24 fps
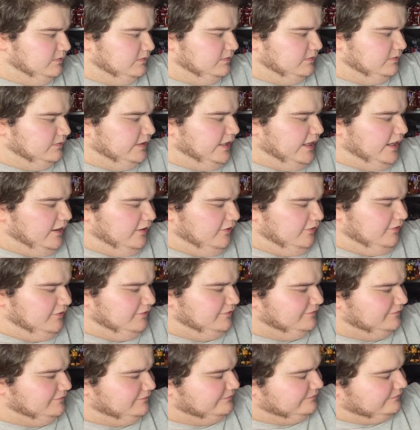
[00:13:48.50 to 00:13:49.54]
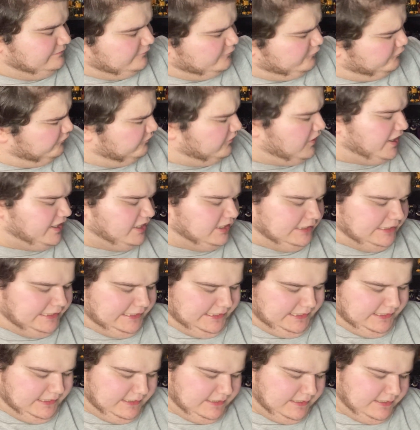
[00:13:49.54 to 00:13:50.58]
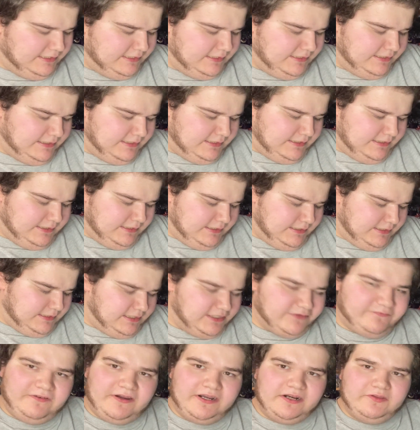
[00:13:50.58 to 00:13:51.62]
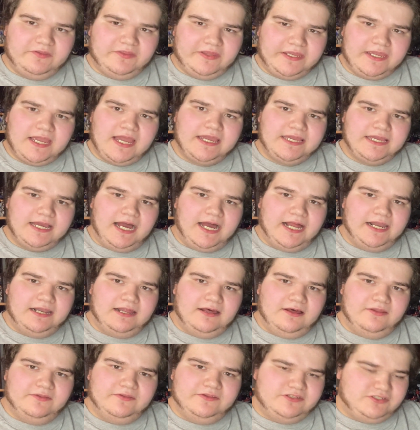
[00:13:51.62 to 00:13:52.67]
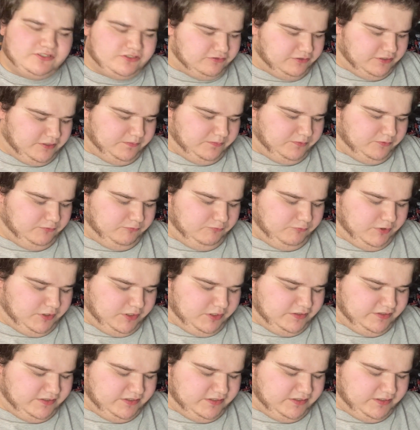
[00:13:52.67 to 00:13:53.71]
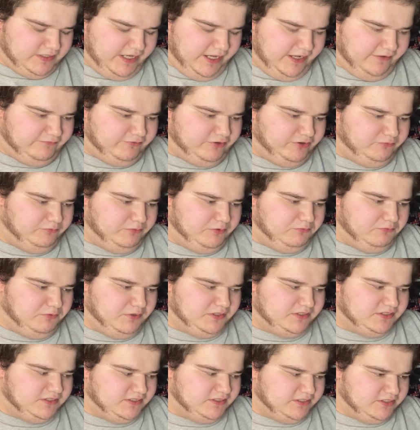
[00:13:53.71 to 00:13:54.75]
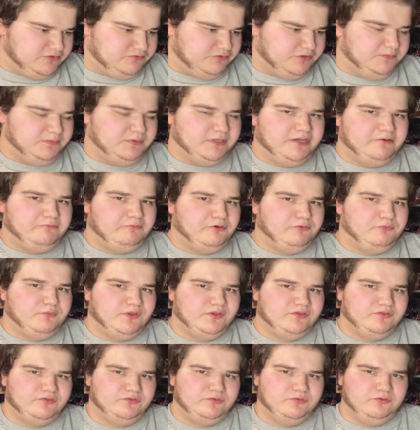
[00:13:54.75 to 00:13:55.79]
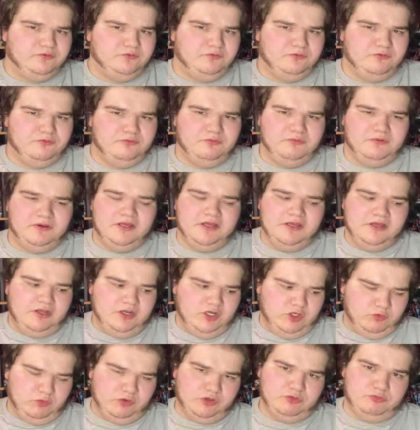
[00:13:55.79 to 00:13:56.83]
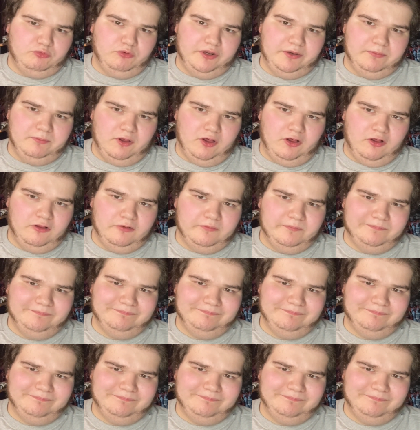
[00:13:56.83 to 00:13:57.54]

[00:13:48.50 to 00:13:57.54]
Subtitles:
Now, finally, the final thing I got on this trip was after we went to Disc Replay, we went to Northwood Mall.